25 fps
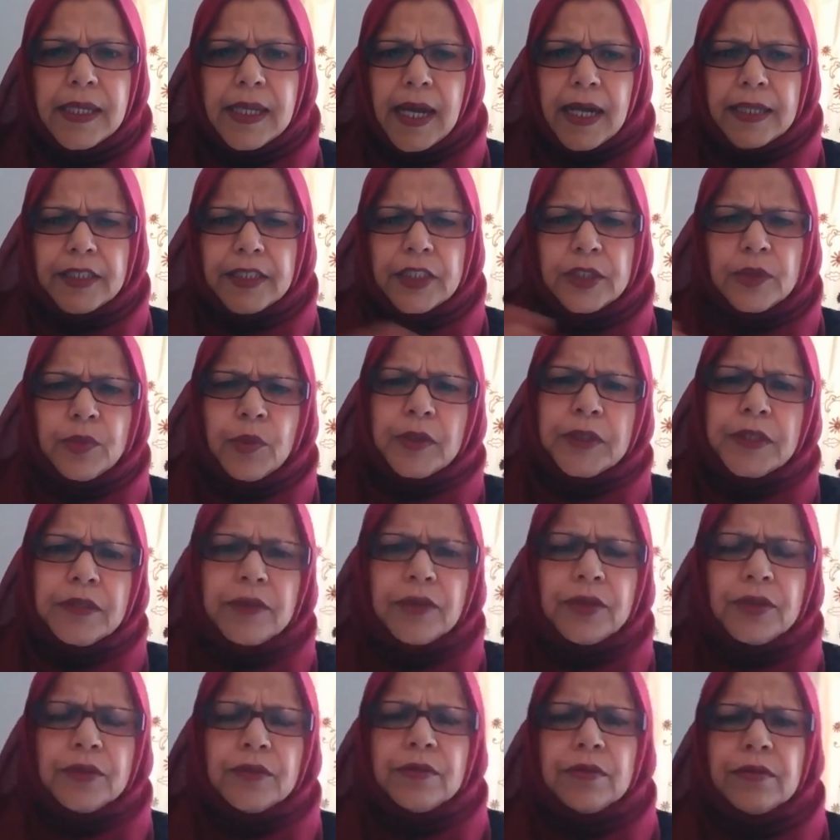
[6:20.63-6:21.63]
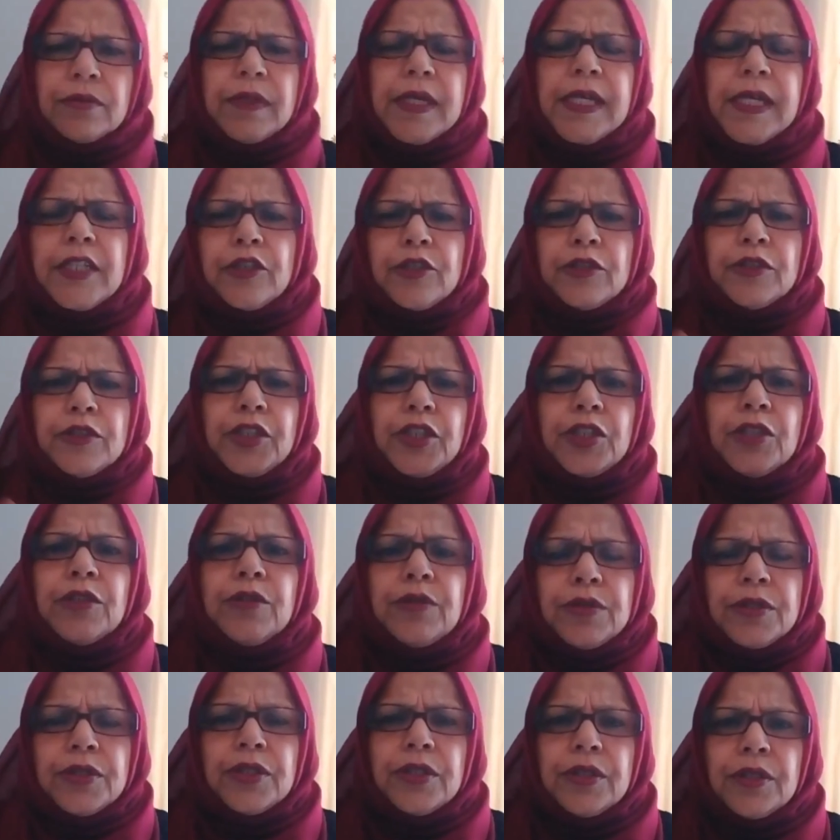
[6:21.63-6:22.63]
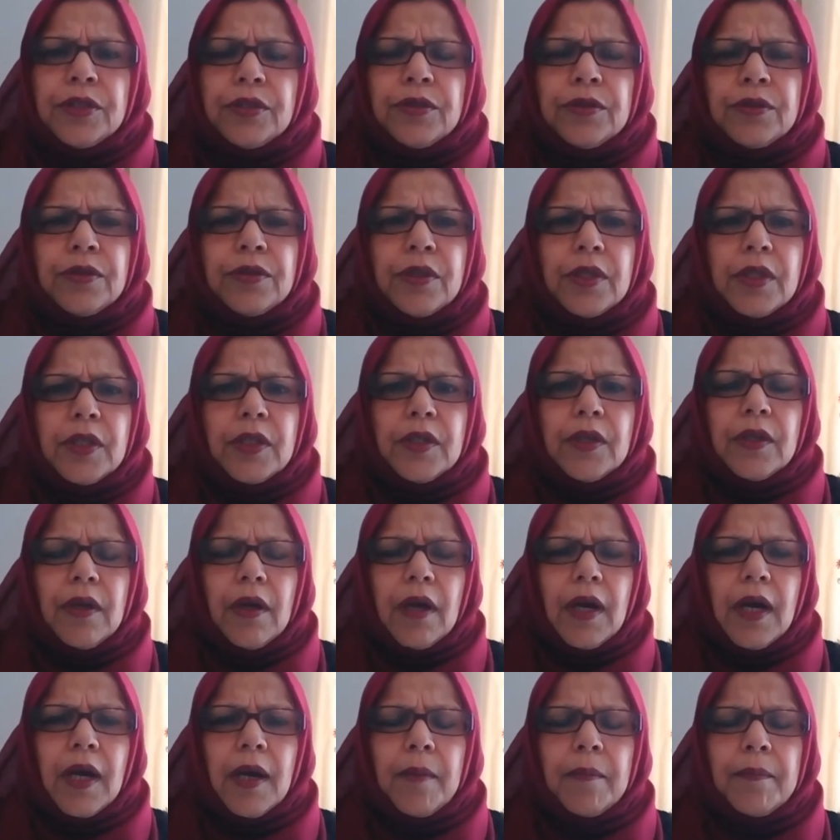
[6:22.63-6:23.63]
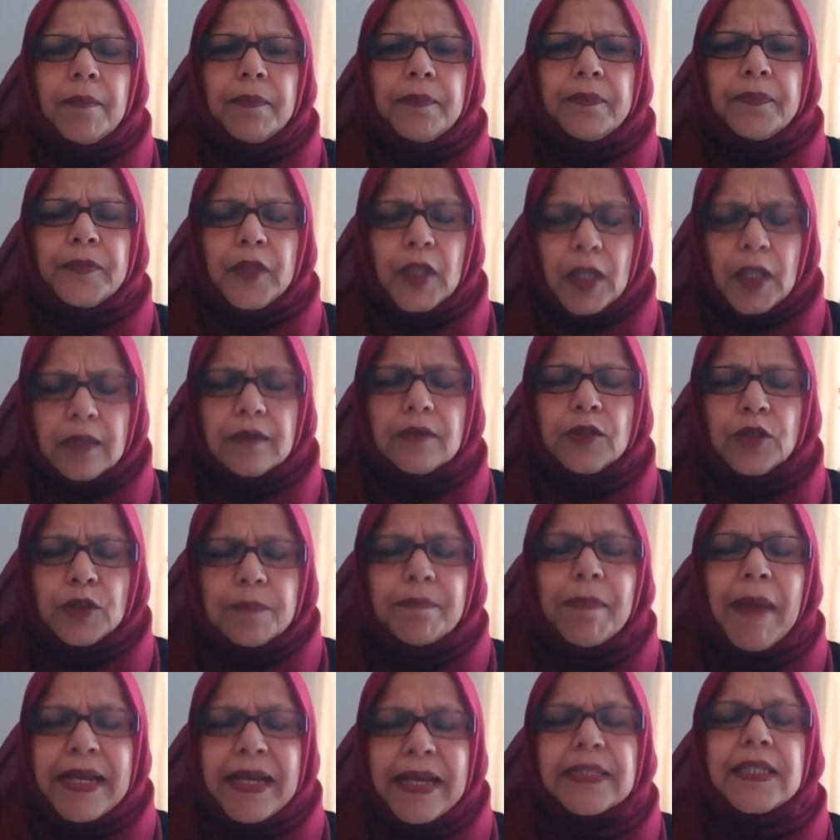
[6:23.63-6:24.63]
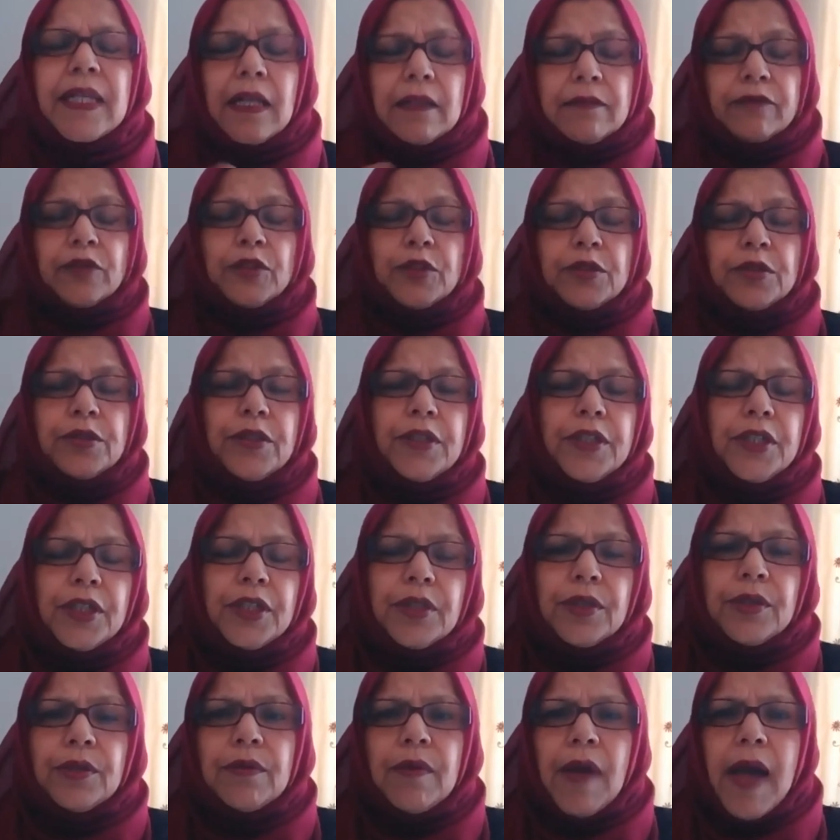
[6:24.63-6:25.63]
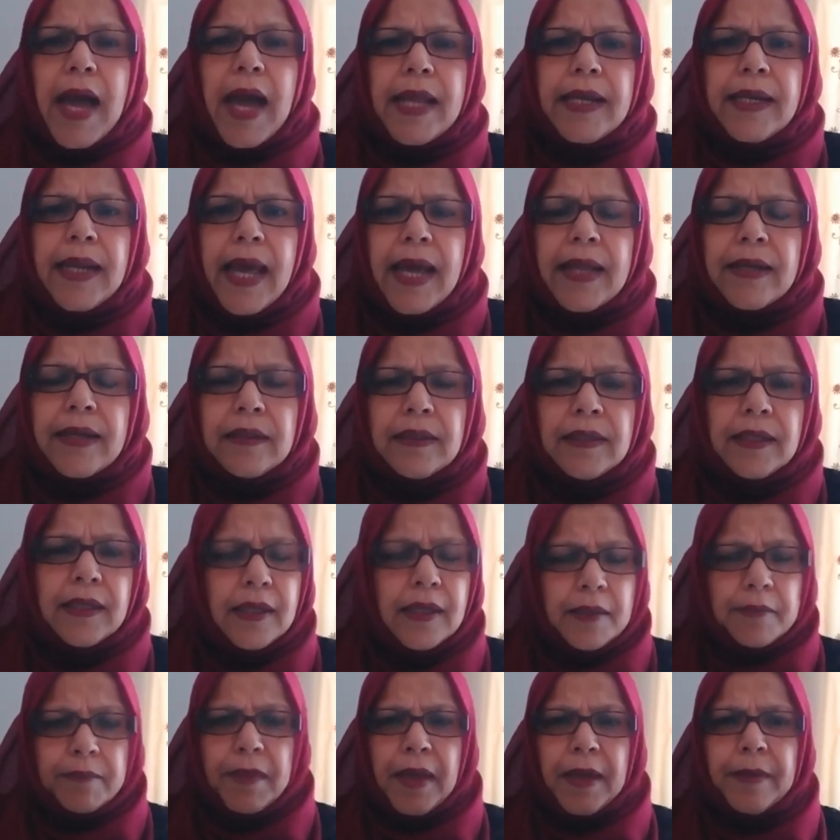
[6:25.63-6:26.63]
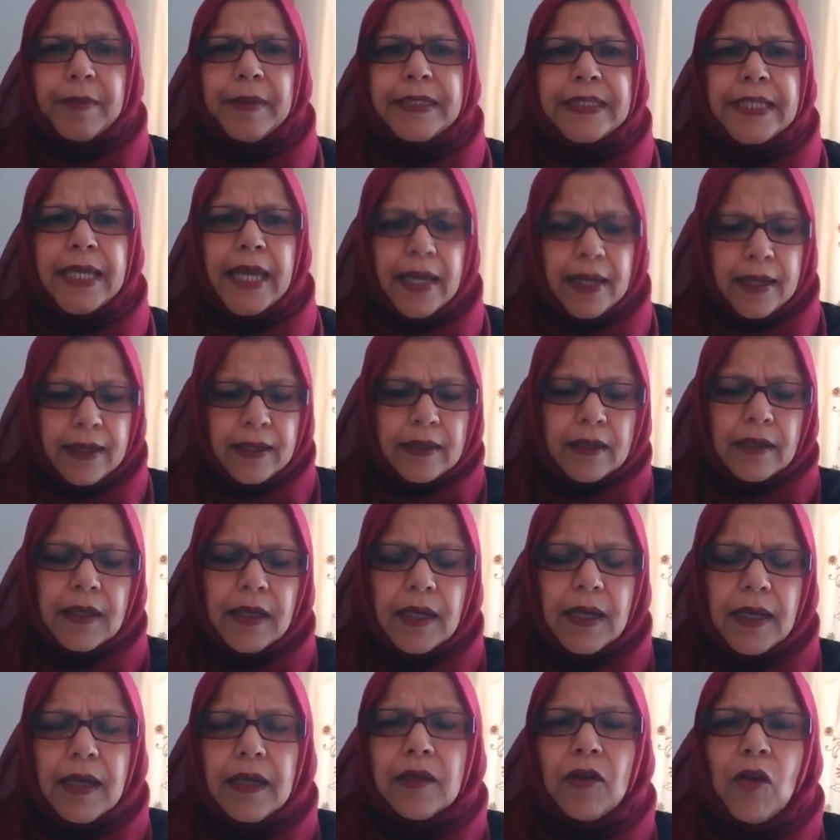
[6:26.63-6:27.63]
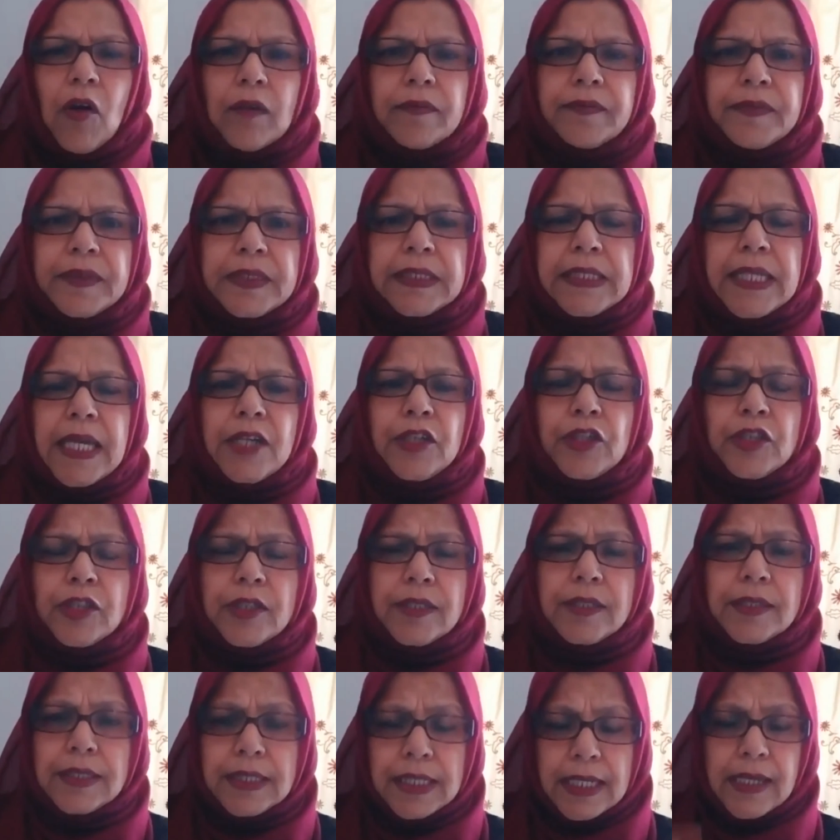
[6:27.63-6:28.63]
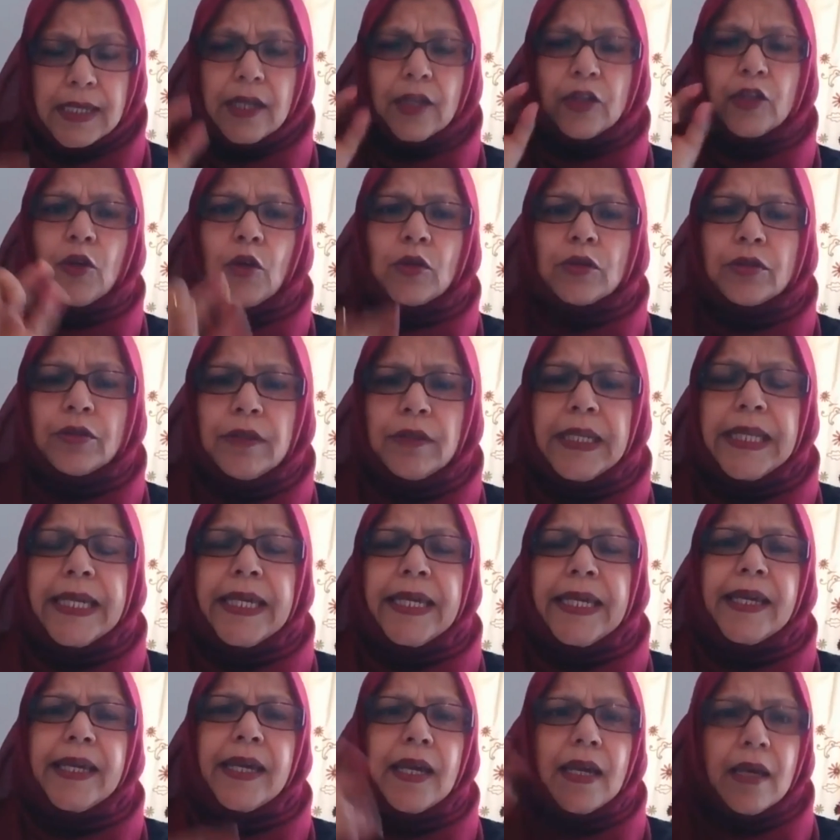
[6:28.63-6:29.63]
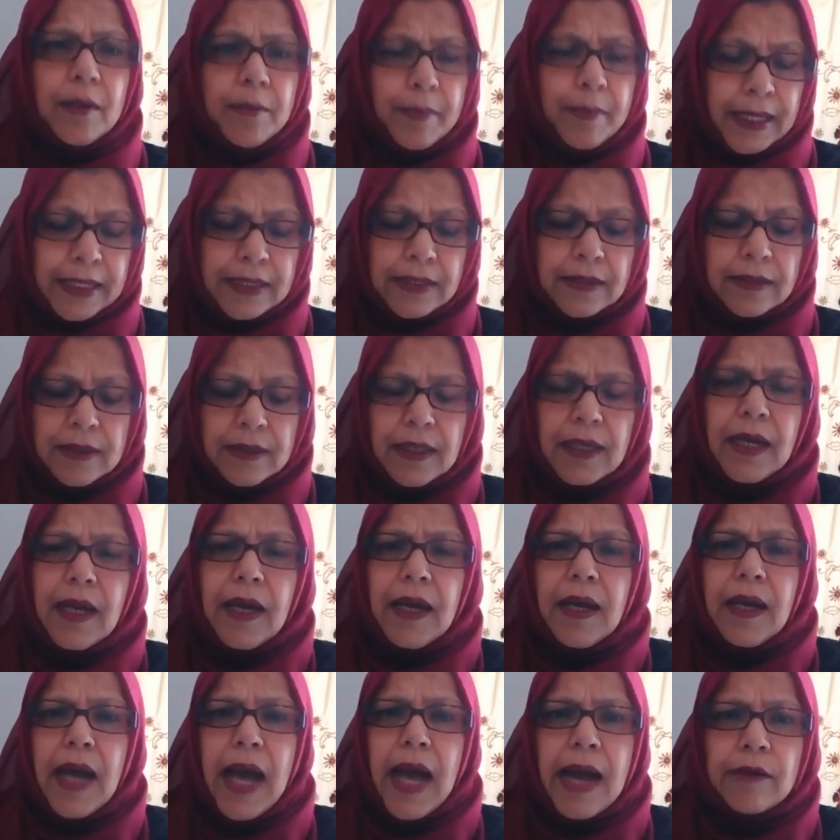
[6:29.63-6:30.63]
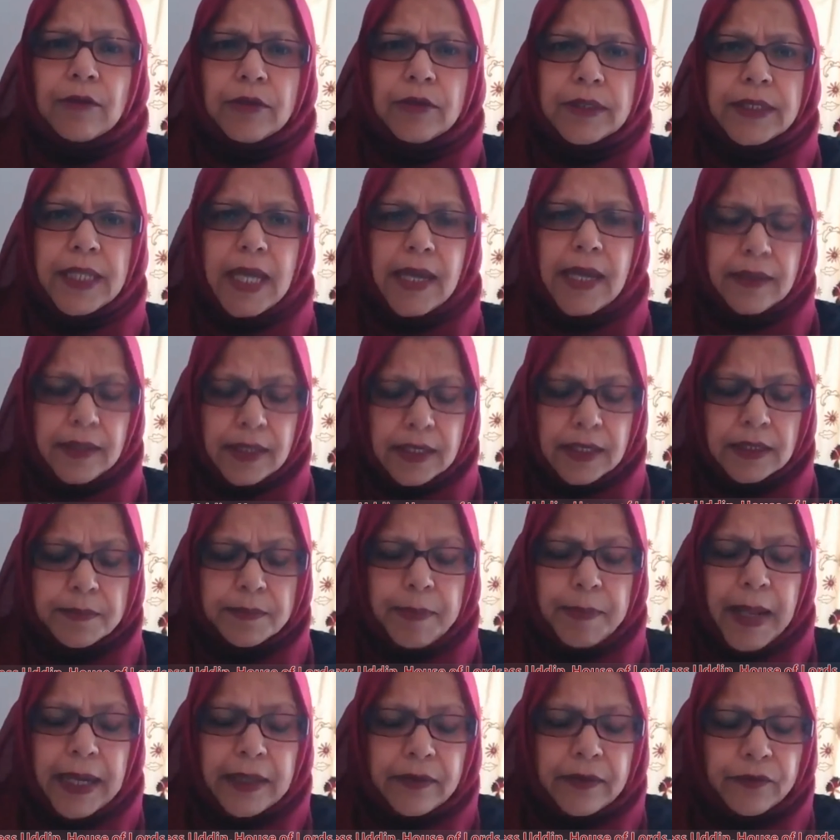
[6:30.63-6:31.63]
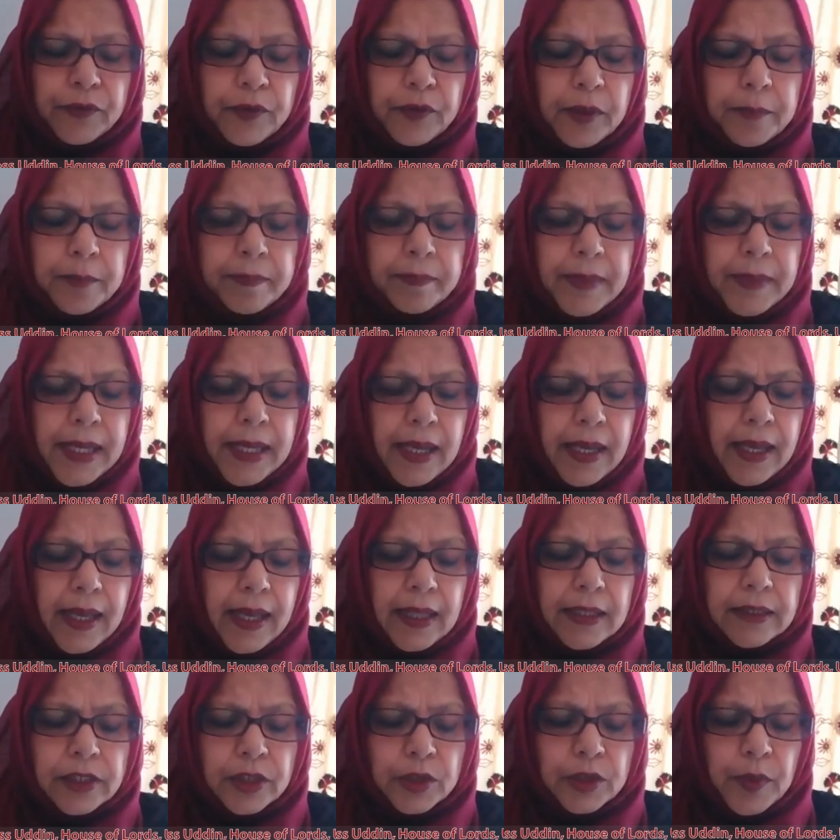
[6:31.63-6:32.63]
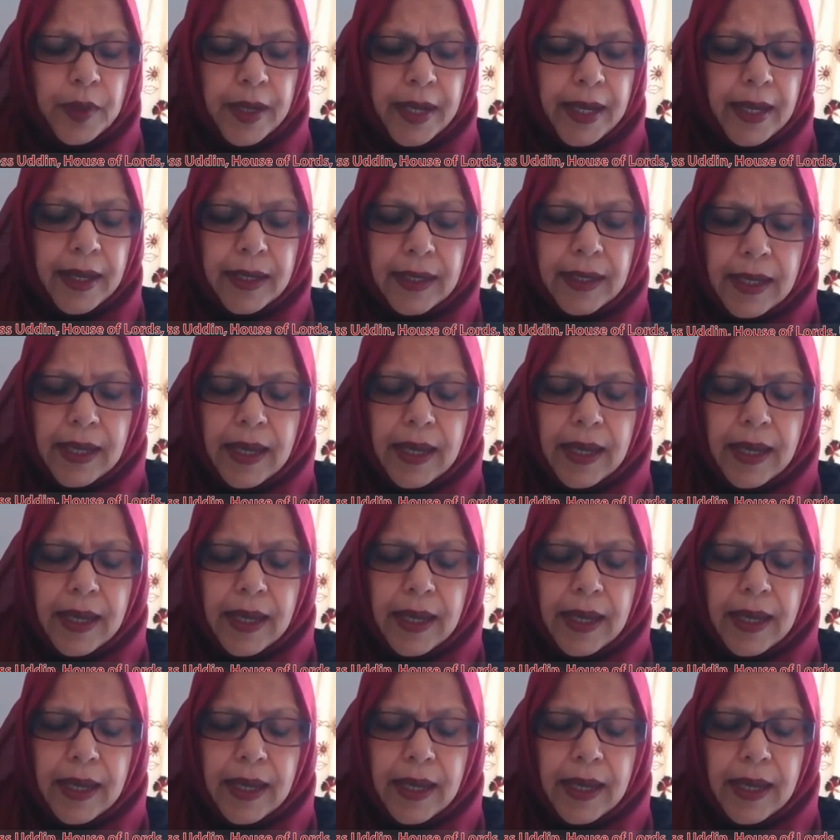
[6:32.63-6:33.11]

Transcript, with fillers: I just wanted to introduce you, um, myself to you, and, and maybe take uh, conversations, not only here, but uh, outside this platform elsewhere.